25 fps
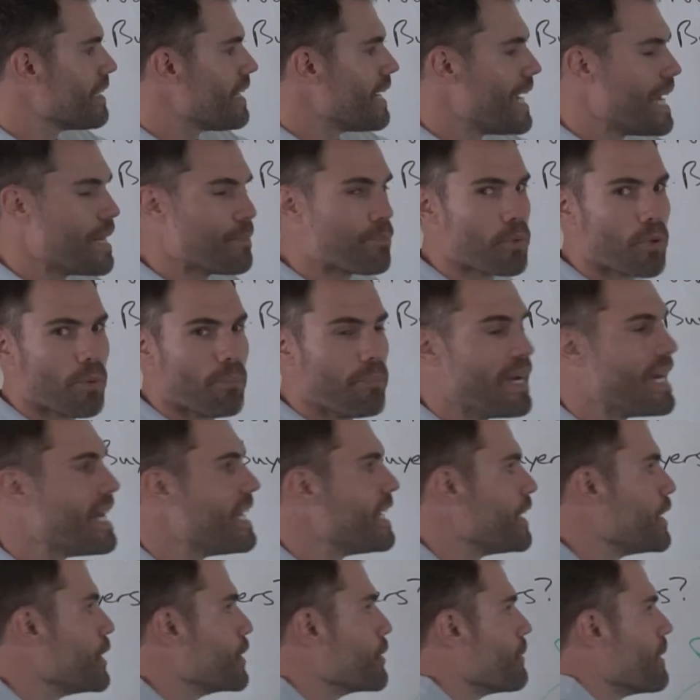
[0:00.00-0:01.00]
April,
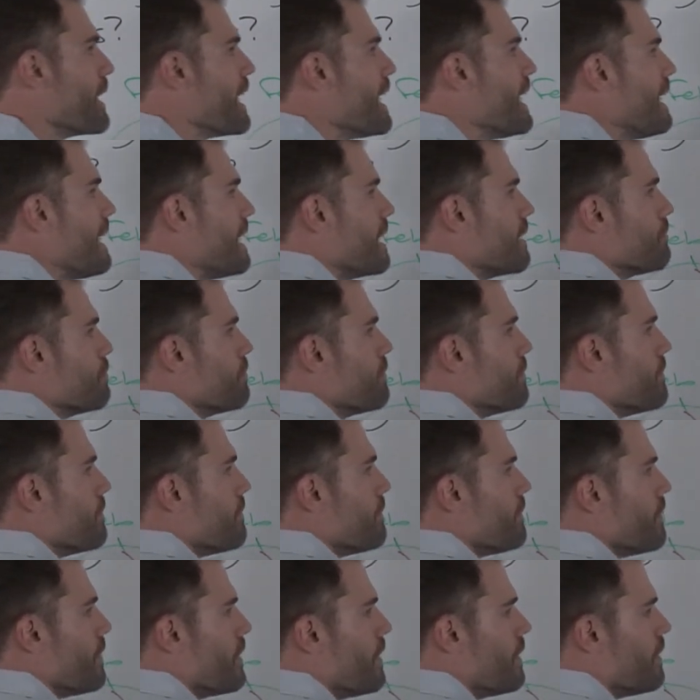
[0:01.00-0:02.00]
May. Uranium,
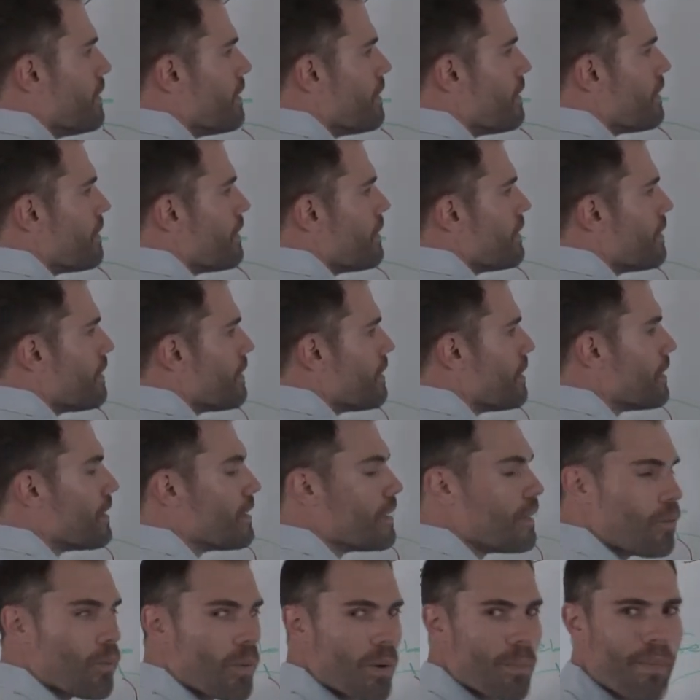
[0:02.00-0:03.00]

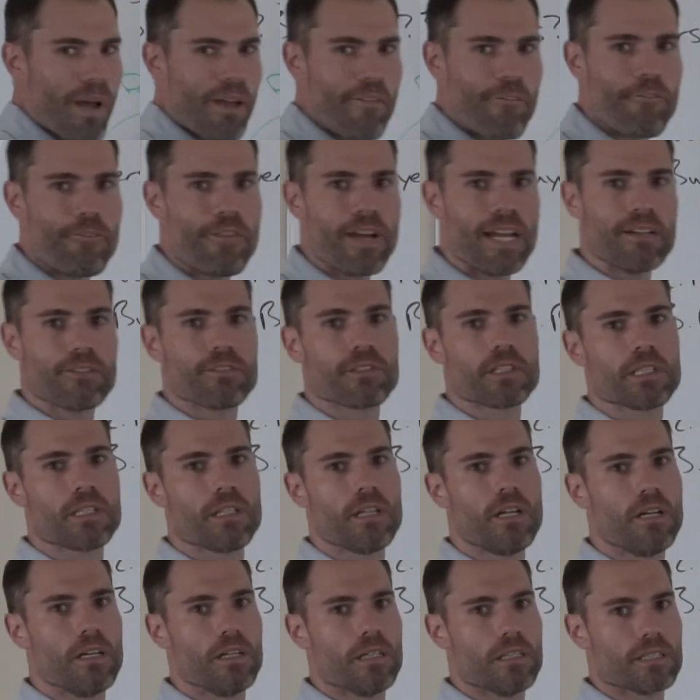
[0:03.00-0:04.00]
one of my favorite
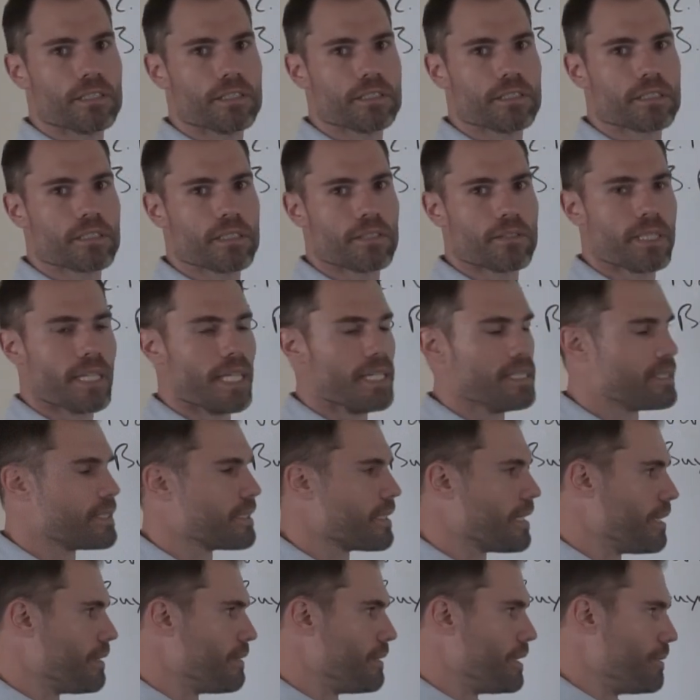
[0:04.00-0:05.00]
longs. Okay,
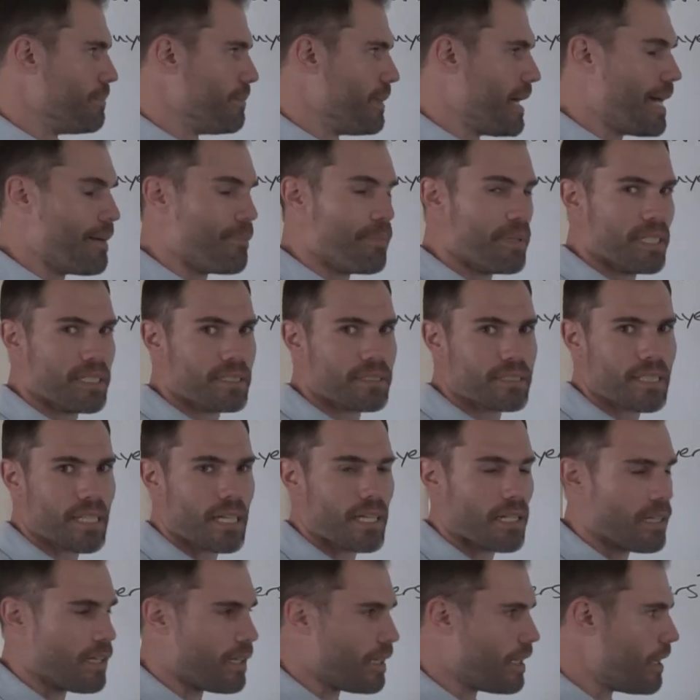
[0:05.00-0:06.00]
in my opinion, it's got a
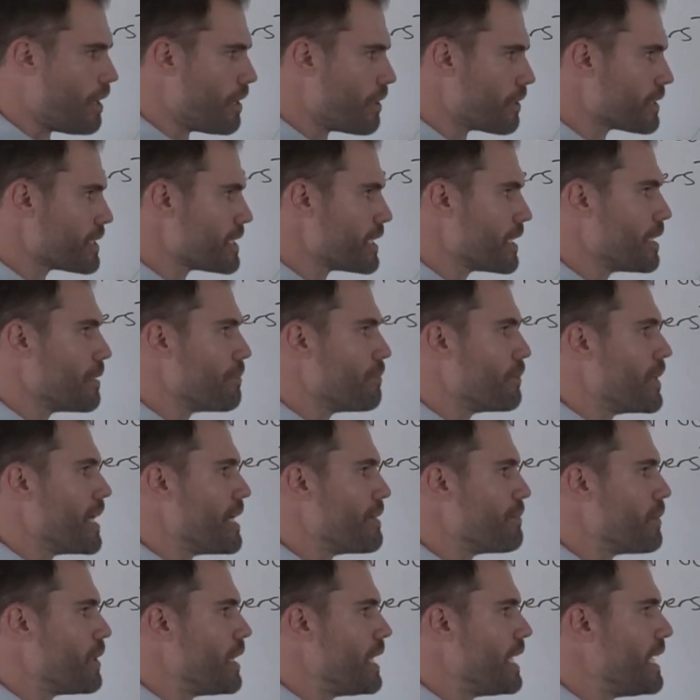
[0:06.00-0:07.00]
long-term
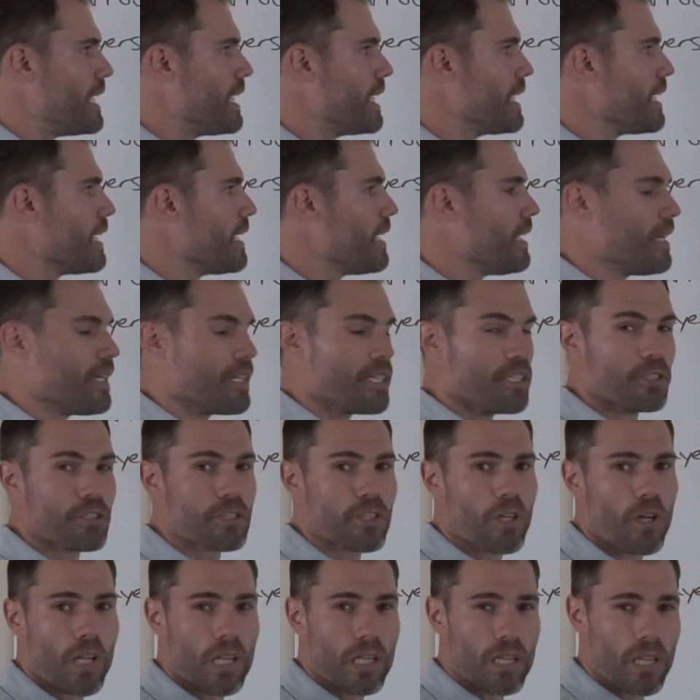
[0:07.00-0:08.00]
runway. You
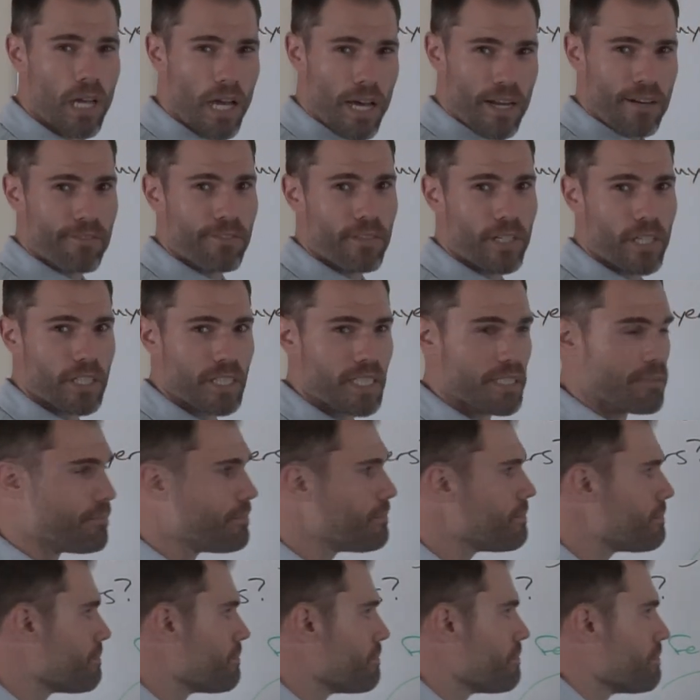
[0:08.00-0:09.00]
saw a lot of
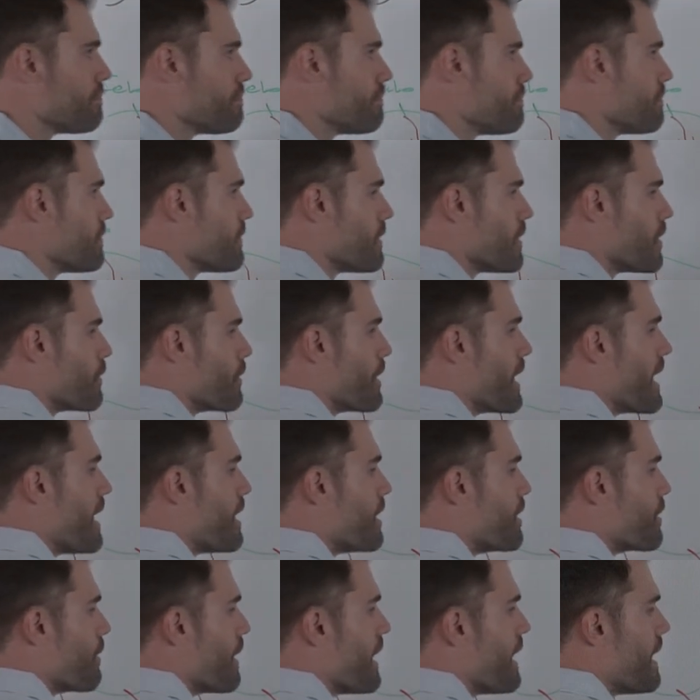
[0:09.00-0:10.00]
volume.
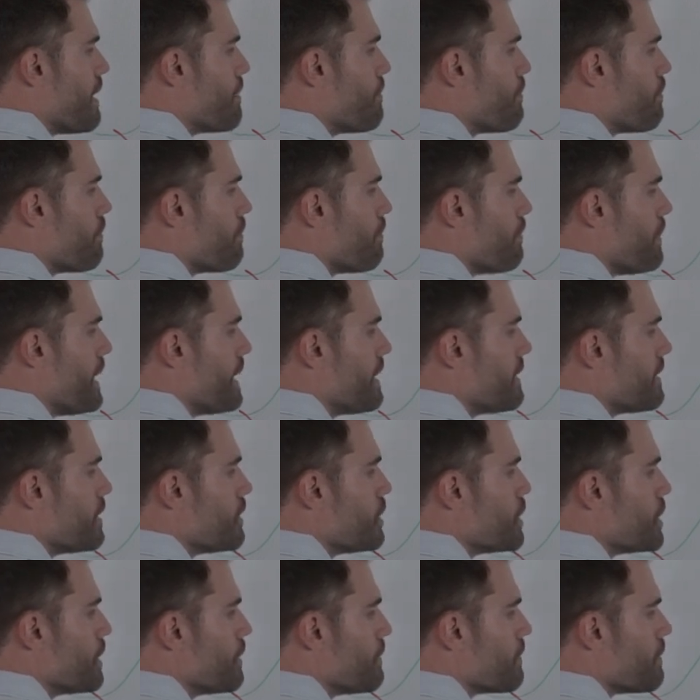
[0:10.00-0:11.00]
Uranium peaked in
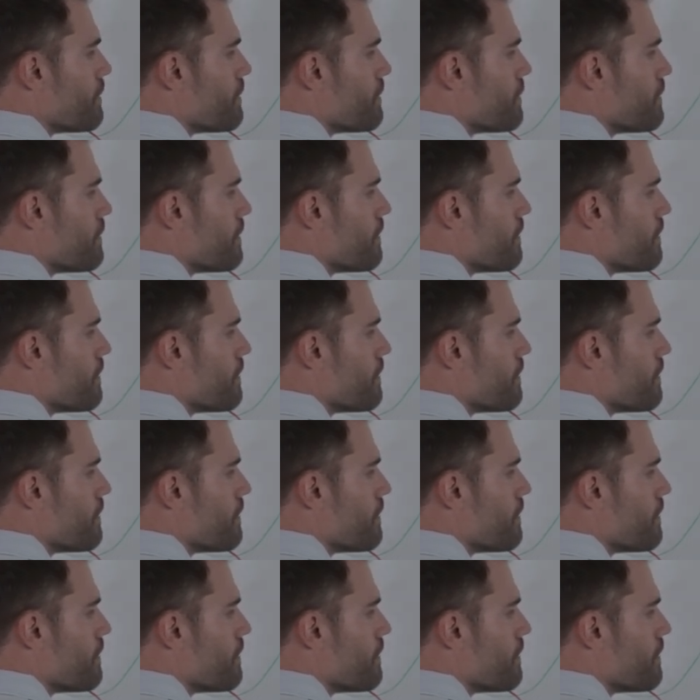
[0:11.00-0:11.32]
June.